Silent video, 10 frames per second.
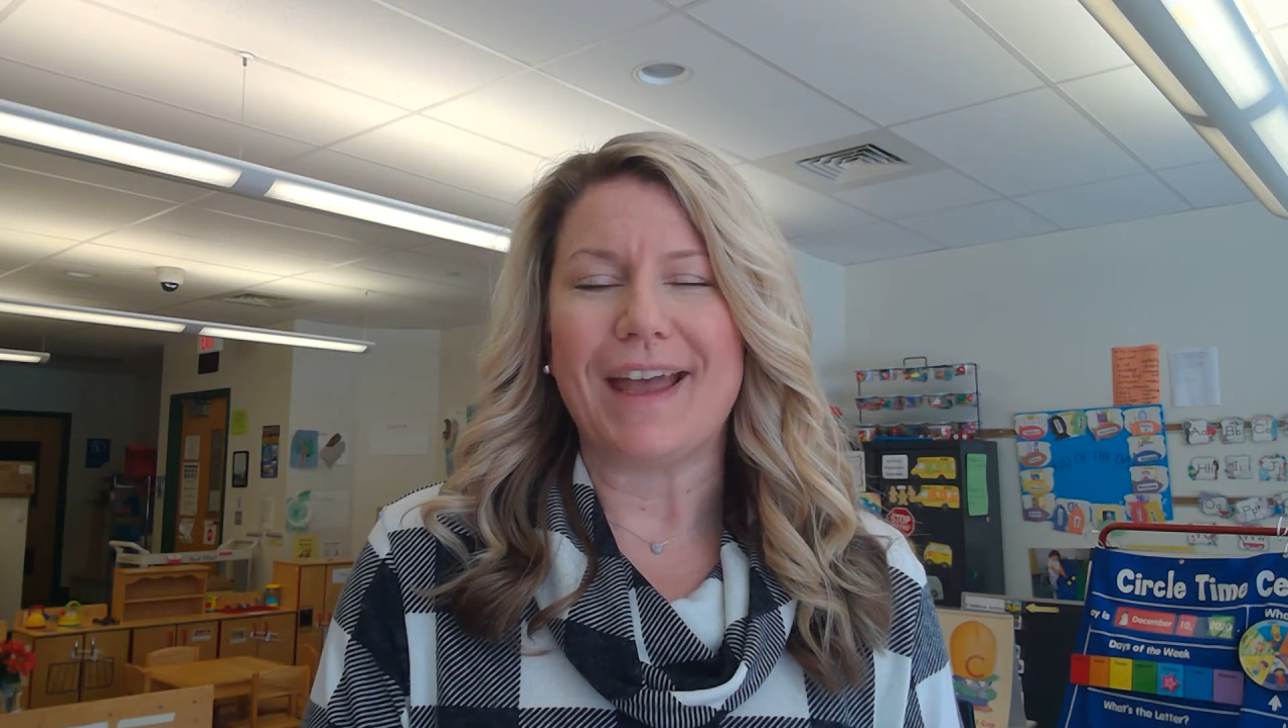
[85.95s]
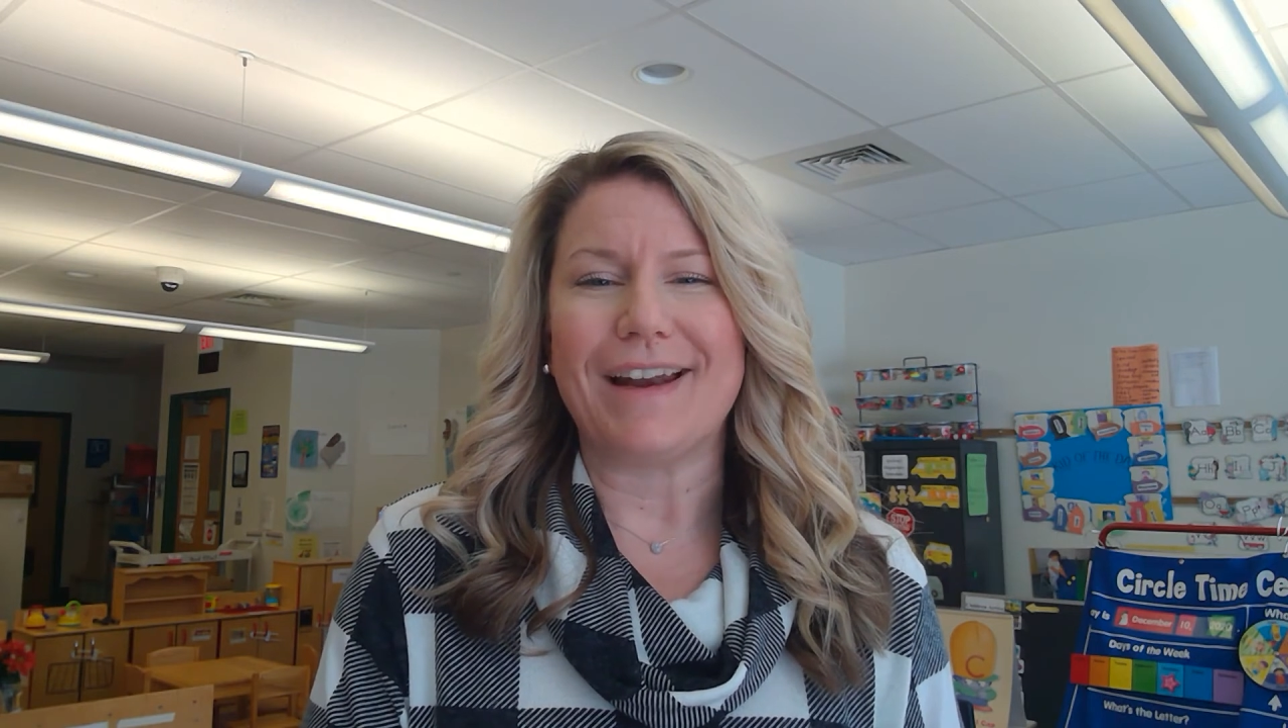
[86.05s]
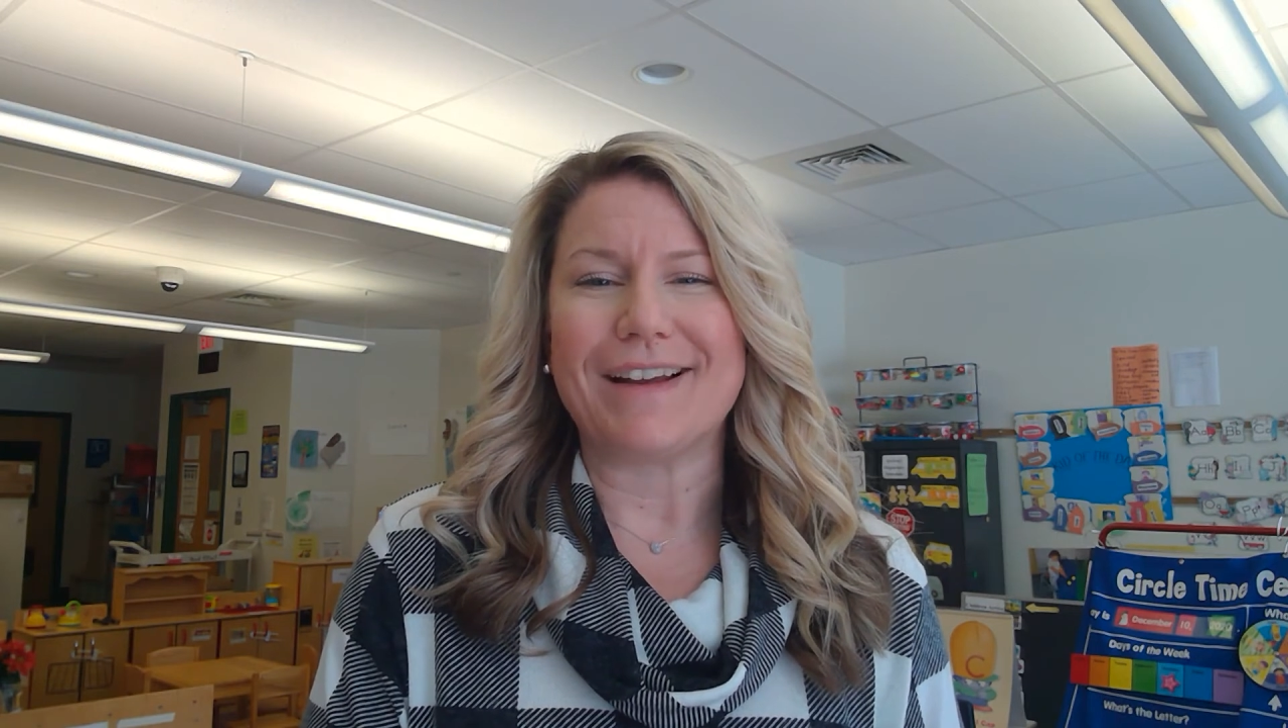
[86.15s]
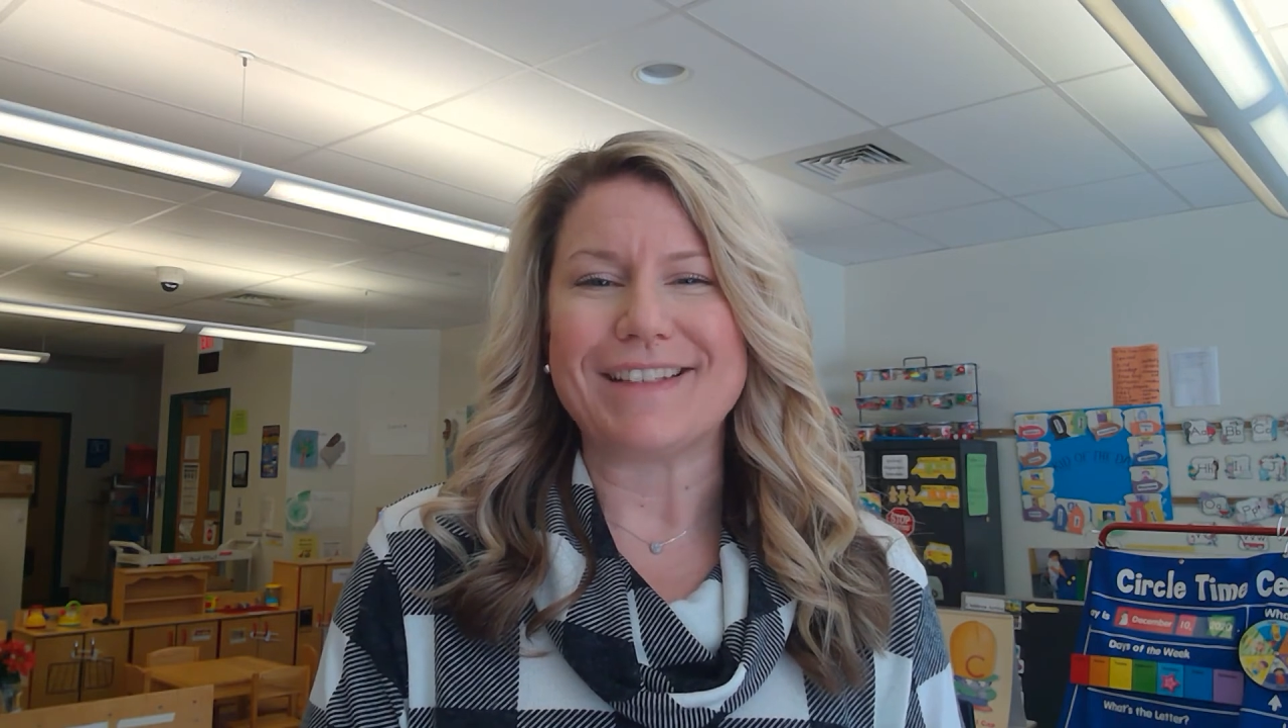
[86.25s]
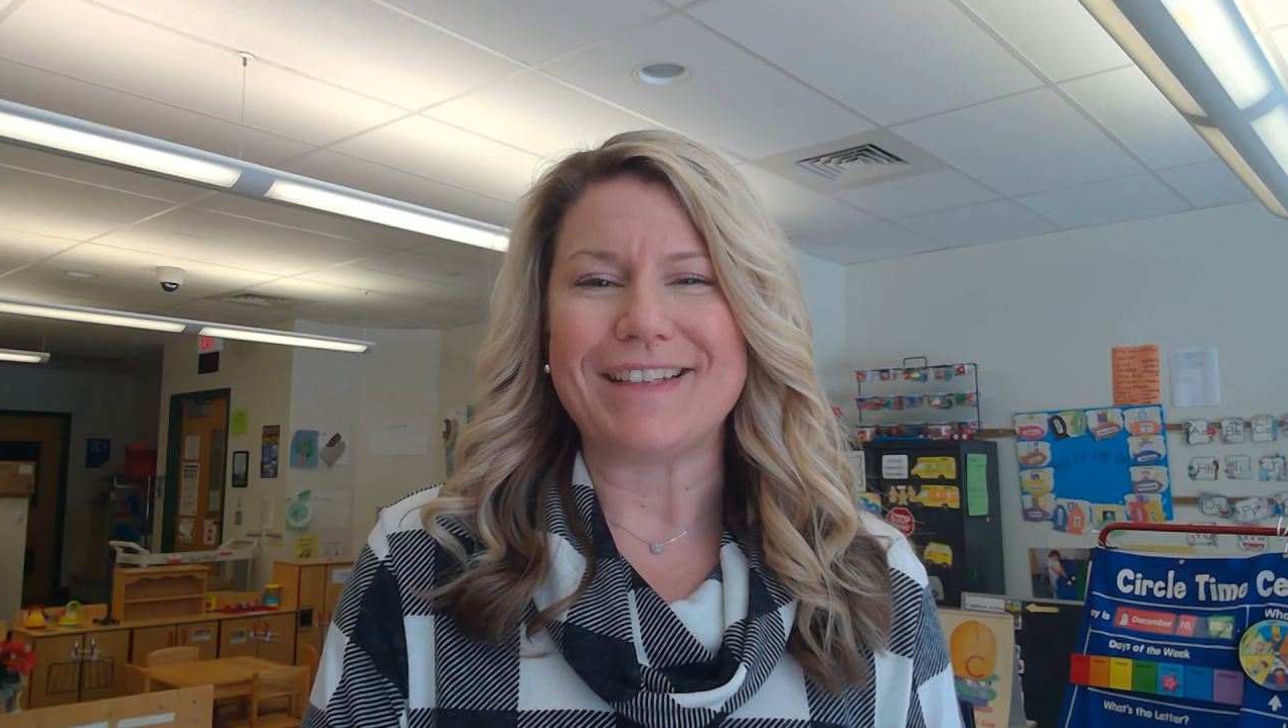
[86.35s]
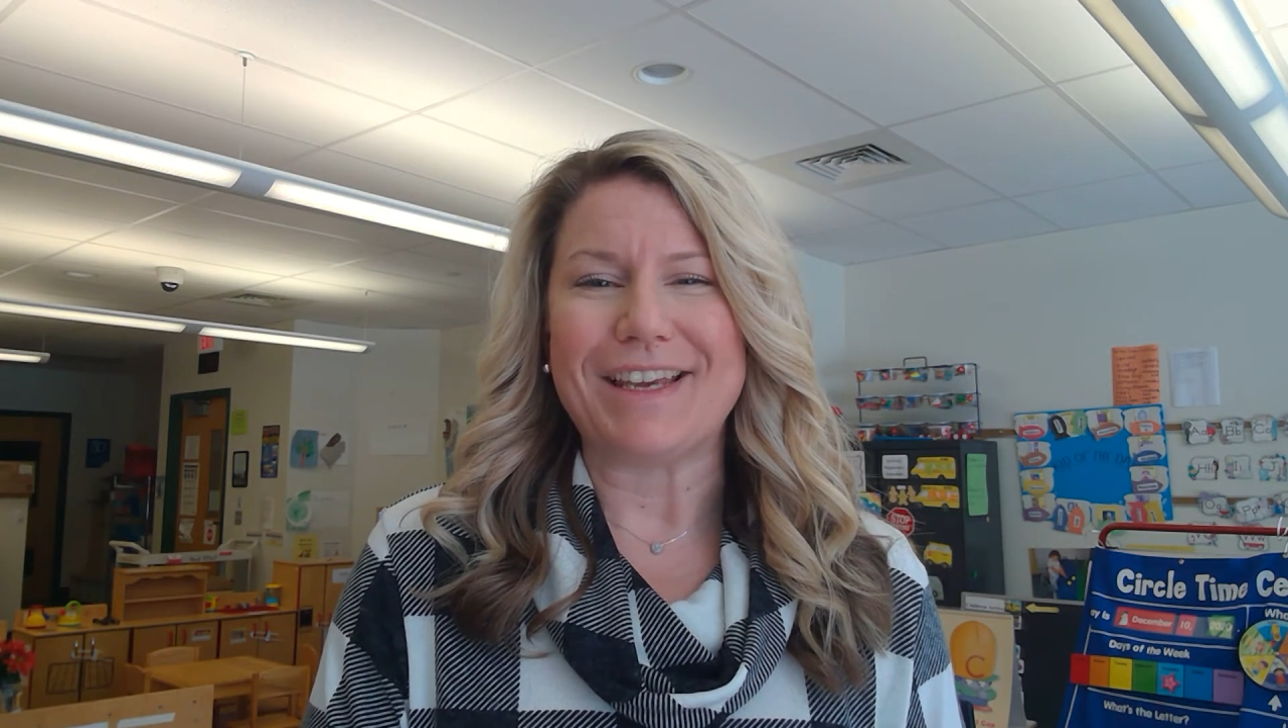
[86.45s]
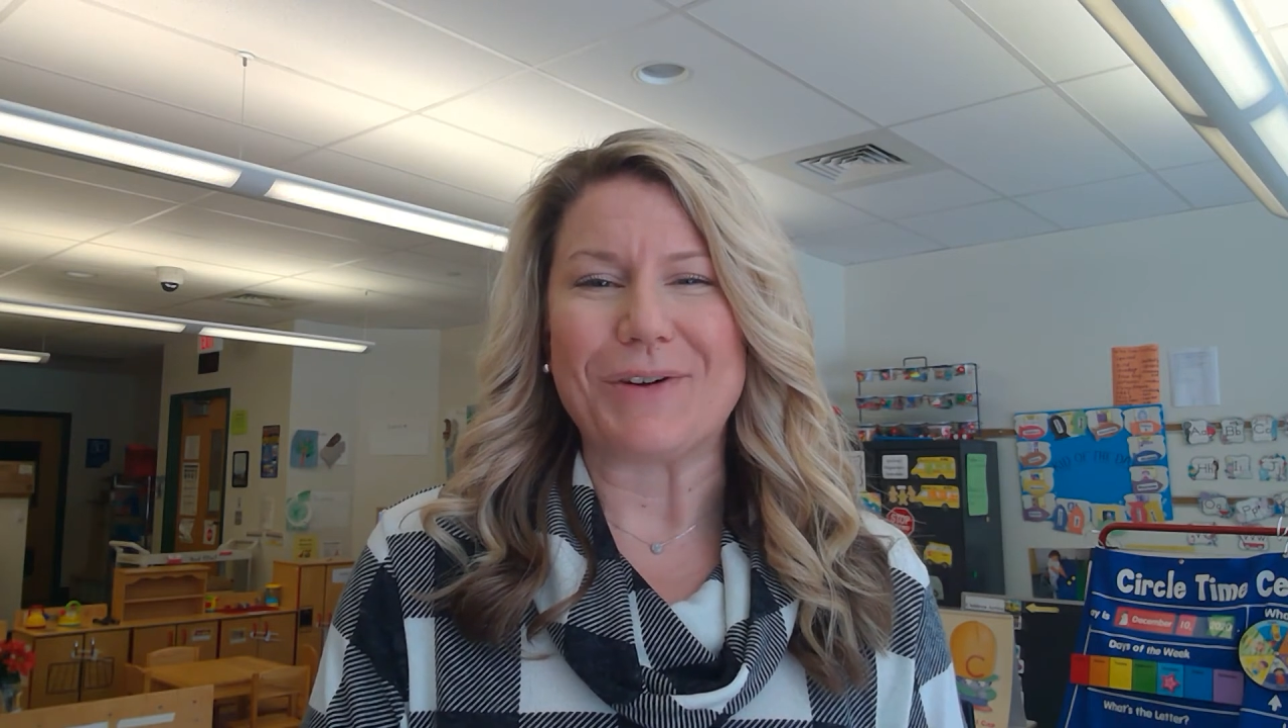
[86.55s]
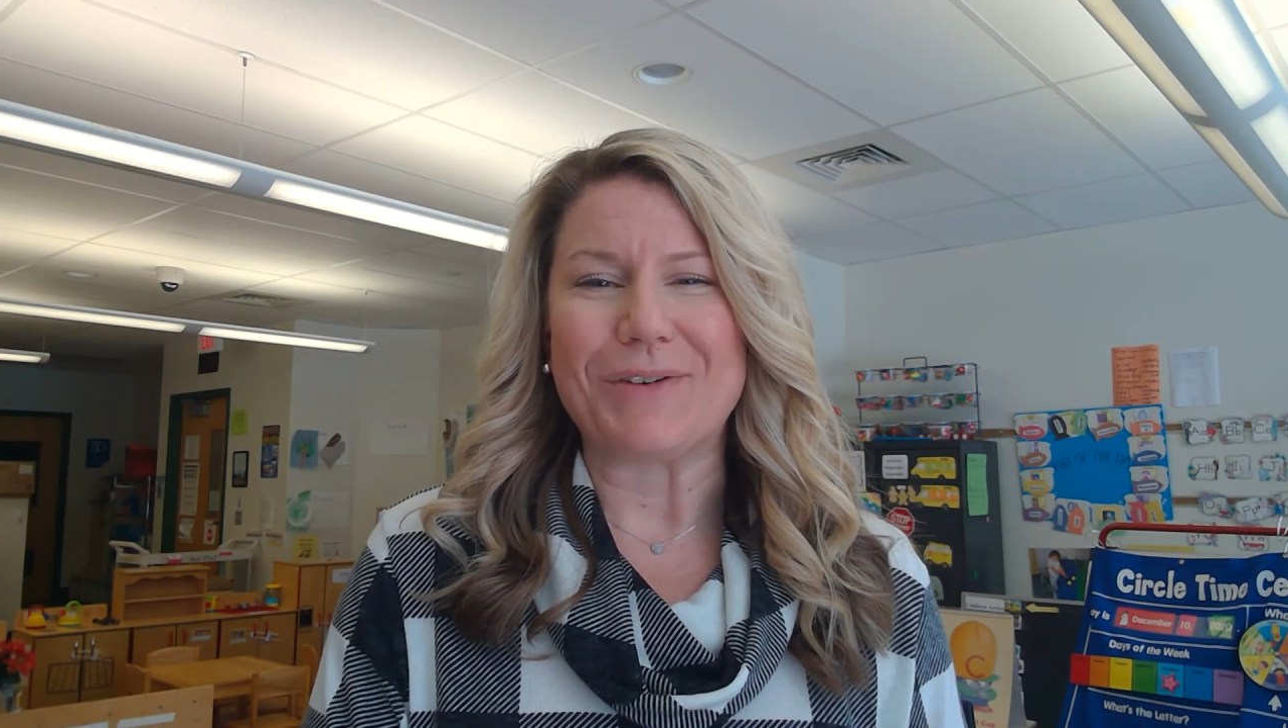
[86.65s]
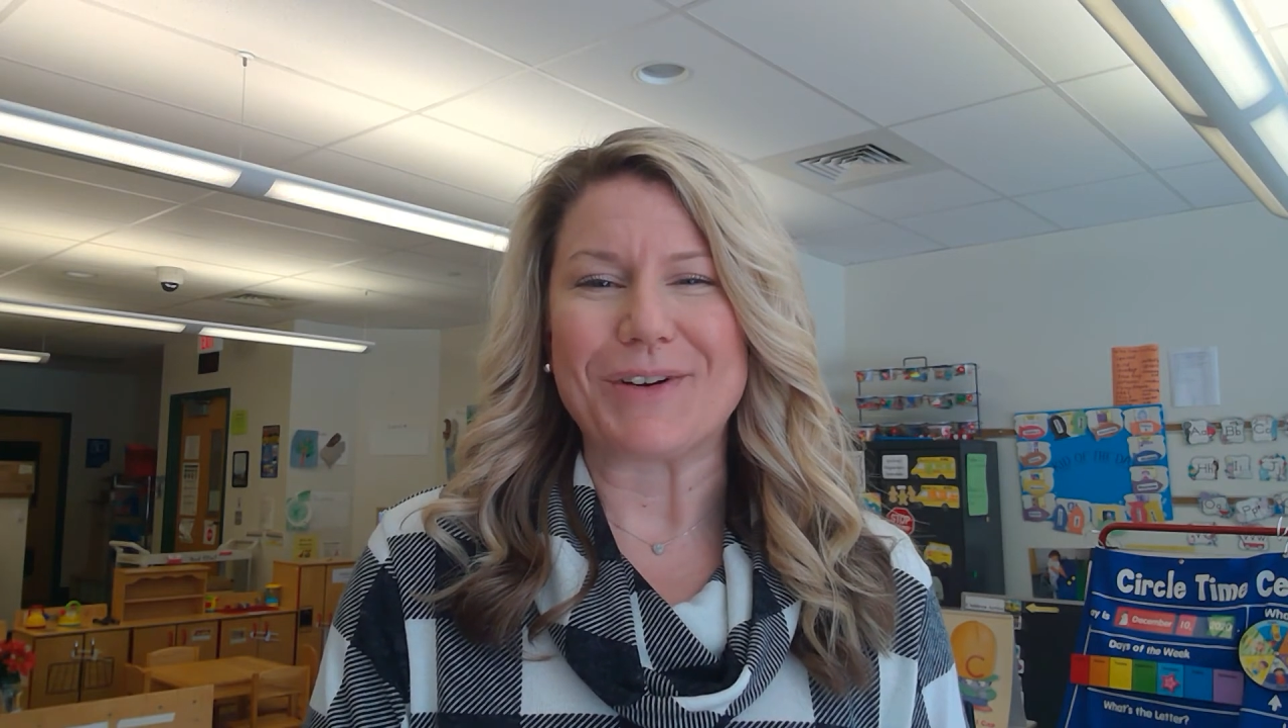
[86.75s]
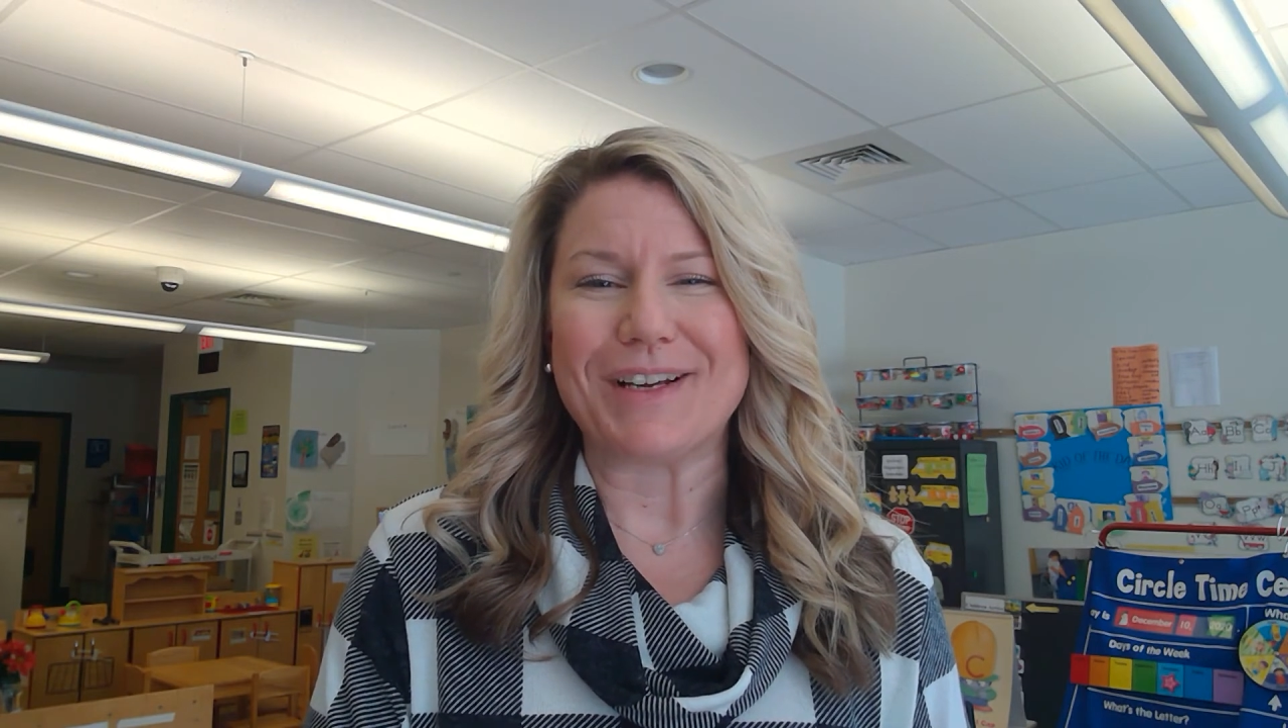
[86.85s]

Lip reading: and I'll see you over